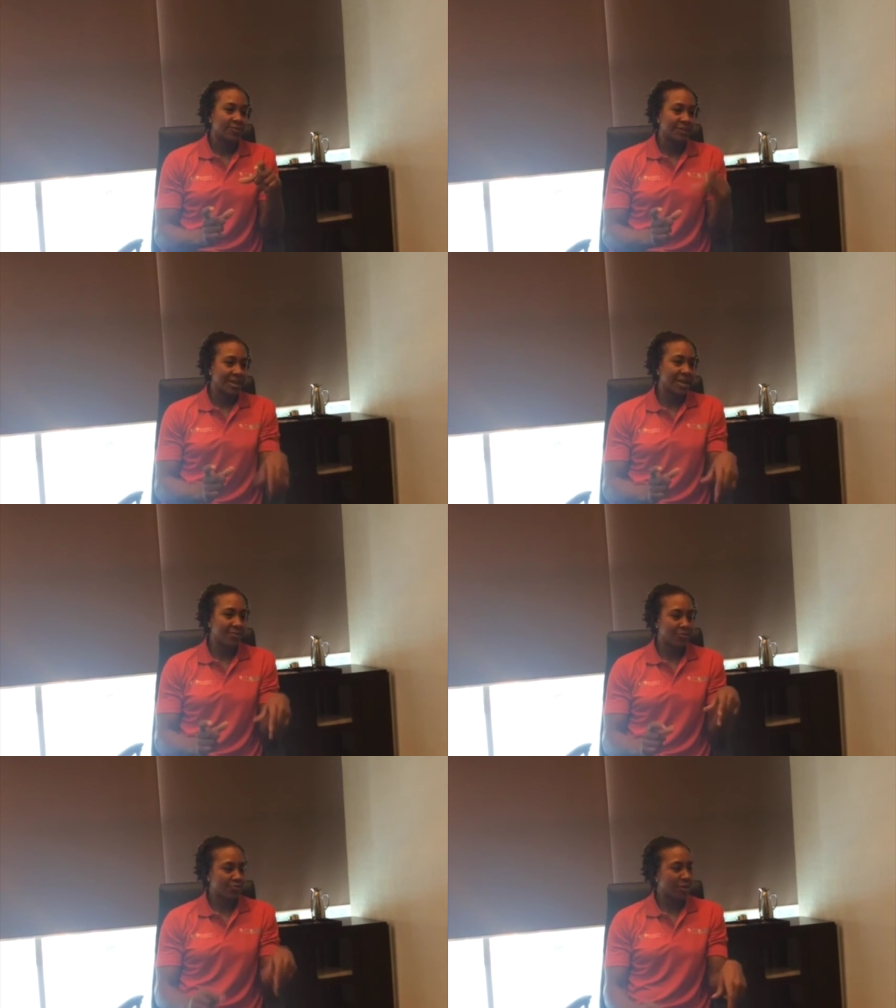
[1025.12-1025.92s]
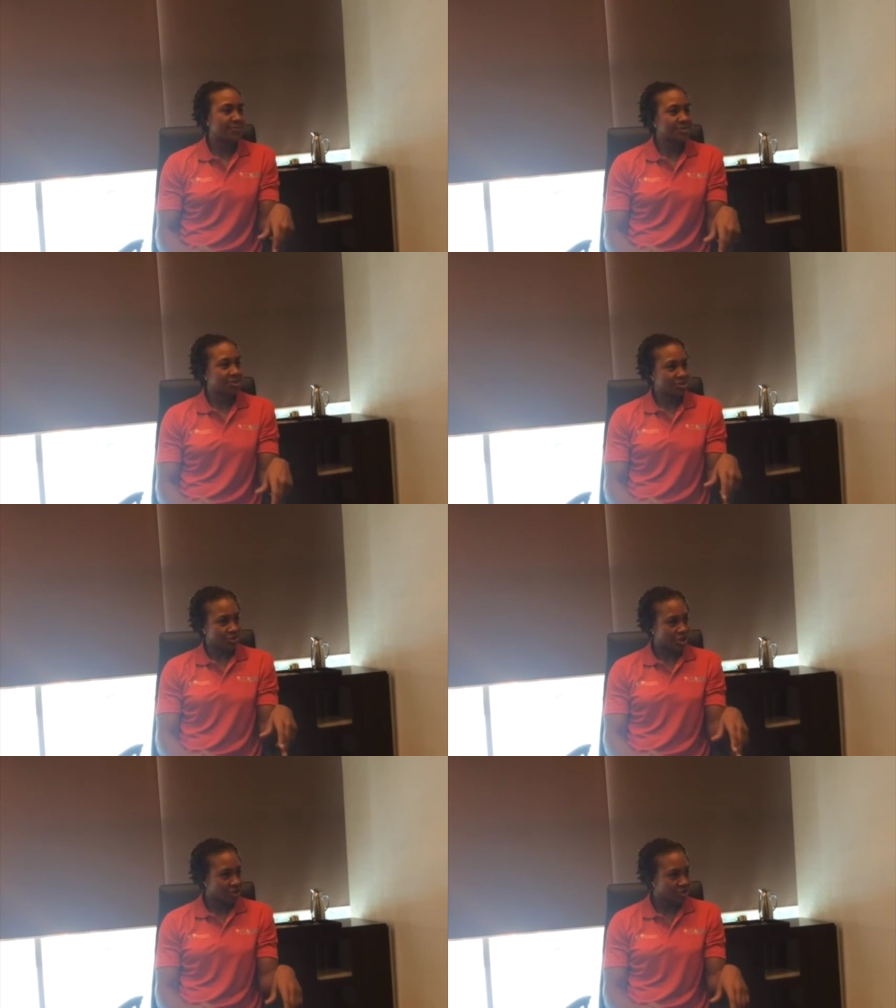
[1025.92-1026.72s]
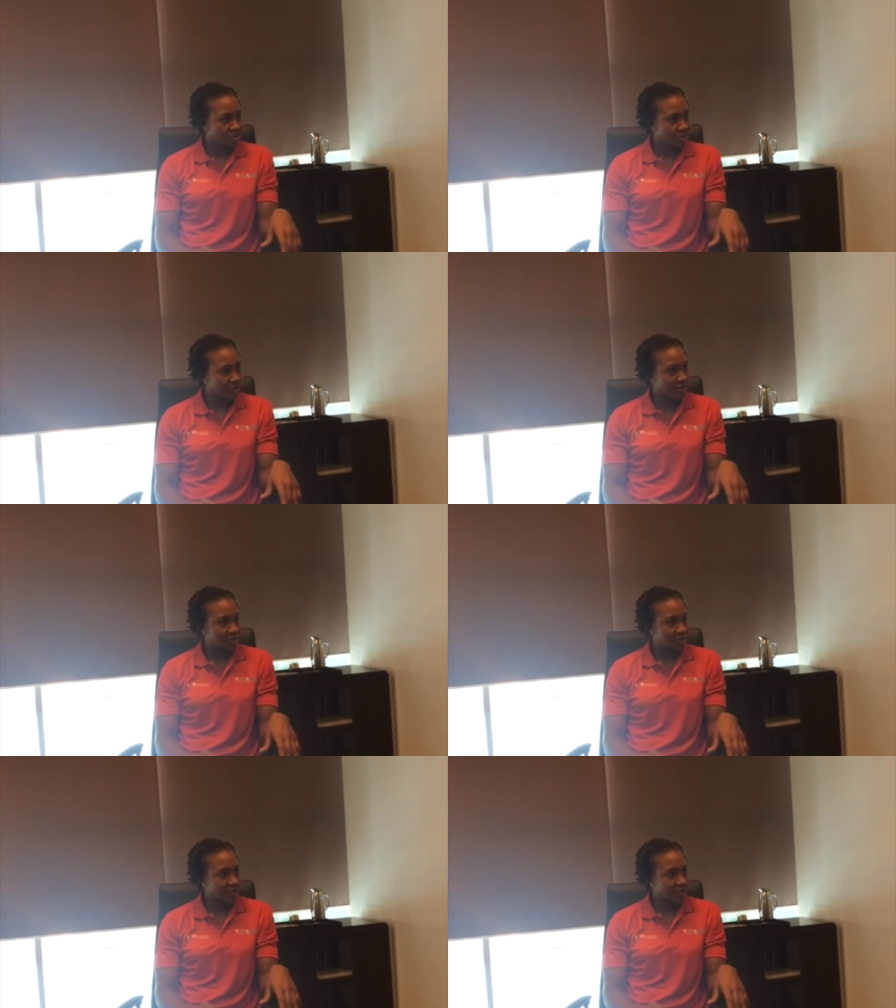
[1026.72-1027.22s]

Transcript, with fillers: being able to represent your country